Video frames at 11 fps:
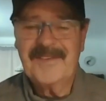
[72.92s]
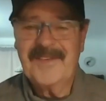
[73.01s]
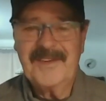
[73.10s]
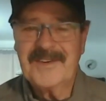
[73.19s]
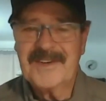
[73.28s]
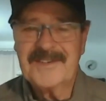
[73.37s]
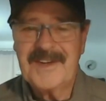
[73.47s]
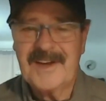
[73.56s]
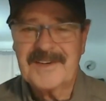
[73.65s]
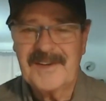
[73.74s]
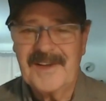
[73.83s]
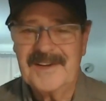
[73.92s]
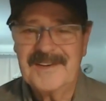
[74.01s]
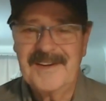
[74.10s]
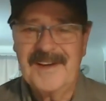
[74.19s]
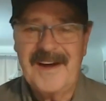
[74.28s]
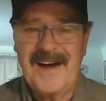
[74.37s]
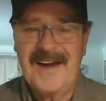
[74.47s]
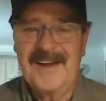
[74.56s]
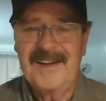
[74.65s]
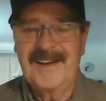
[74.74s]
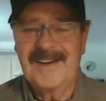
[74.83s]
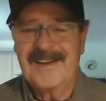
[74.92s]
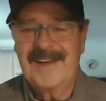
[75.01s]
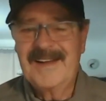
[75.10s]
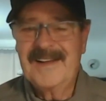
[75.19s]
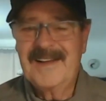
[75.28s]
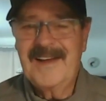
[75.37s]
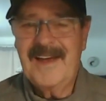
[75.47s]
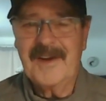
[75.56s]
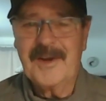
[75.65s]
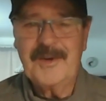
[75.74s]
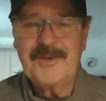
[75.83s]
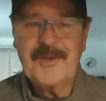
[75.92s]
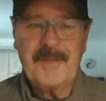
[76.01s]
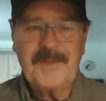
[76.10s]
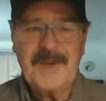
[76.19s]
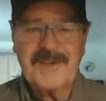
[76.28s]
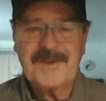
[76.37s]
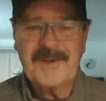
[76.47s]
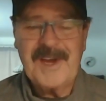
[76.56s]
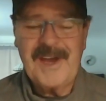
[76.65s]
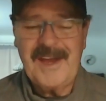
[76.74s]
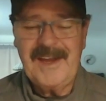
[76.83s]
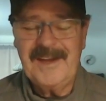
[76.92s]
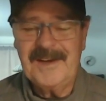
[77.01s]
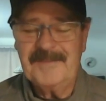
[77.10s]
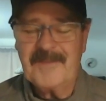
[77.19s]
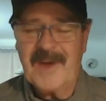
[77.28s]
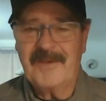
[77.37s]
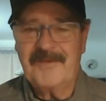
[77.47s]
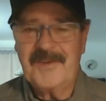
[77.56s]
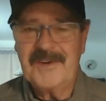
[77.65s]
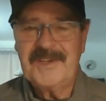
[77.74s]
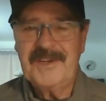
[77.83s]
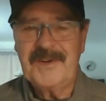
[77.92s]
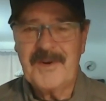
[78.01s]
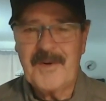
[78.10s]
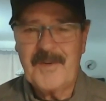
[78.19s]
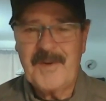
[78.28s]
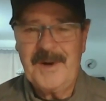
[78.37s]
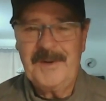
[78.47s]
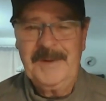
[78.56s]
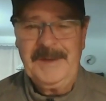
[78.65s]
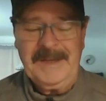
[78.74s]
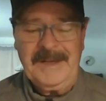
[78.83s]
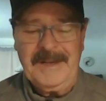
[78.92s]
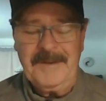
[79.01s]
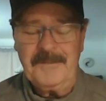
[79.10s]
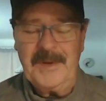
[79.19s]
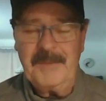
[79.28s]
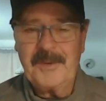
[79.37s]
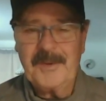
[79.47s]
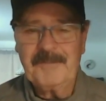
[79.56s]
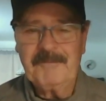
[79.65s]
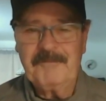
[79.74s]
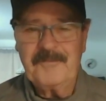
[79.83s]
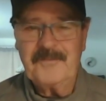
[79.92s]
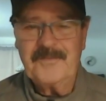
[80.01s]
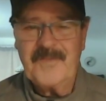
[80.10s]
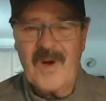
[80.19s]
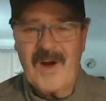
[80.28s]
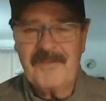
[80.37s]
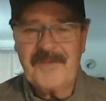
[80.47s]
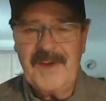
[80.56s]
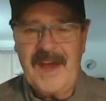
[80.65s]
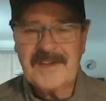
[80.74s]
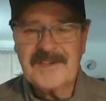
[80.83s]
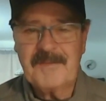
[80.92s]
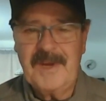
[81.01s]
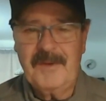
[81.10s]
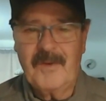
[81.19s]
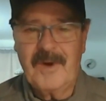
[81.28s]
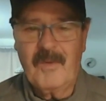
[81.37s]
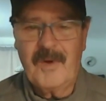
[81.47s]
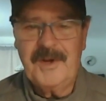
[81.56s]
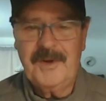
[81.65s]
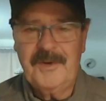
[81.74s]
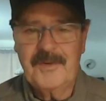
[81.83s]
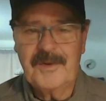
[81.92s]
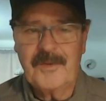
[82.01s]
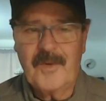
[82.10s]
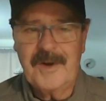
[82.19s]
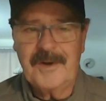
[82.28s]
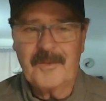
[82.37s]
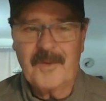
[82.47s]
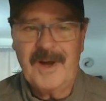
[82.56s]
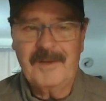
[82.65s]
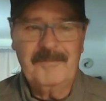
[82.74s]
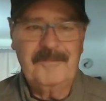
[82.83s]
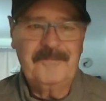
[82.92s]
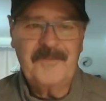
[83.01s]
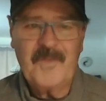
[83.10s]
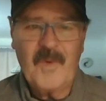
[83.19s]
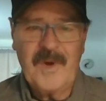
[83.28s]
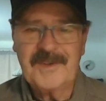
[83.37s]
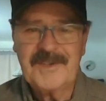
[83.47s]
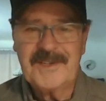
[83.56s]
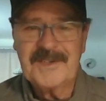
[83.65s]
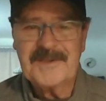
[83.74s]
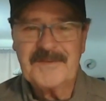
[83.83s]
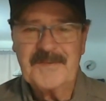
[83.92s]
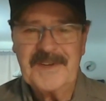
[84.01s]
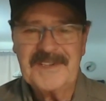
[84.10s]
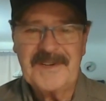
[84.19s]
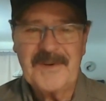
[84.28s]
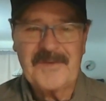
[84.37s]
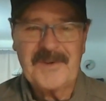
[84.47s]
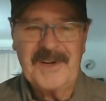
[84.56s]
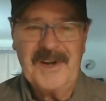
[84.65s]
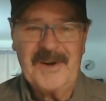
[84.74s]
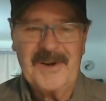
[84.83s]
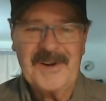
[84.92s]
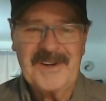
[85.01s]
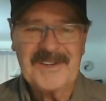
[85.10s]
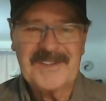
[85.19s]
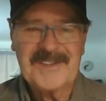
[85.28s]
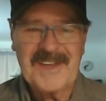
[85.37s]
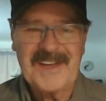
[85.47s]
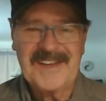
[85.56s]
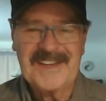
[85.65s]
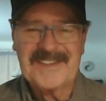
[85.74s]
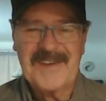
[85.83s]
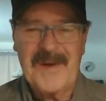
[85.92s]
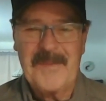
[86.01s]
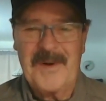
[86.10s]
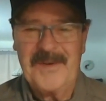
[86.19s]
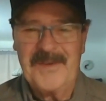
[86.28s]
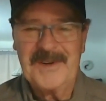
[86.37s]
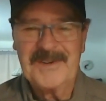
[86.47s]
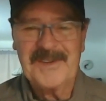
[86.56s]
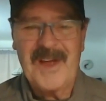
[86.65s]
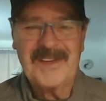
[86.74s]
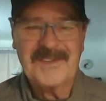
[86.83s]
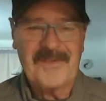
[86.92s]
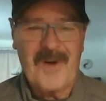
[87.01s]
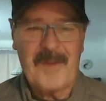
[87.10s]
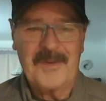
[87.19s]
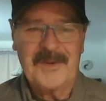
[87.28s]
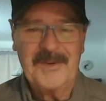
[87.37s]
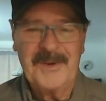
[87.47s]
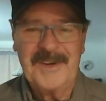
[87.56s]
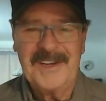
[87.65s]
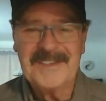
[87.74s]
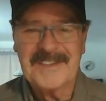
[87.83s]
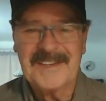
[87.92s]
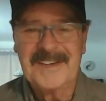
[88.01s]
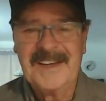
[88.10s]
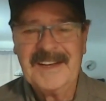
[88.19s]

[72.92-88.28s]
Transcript: Just excellent. Yeah, I had a good trip yesterday out fishing. You know, people often ask me, well, what do you do in the winter? Well, winter's just as busy over here as the summer. There's lots of opportunities, and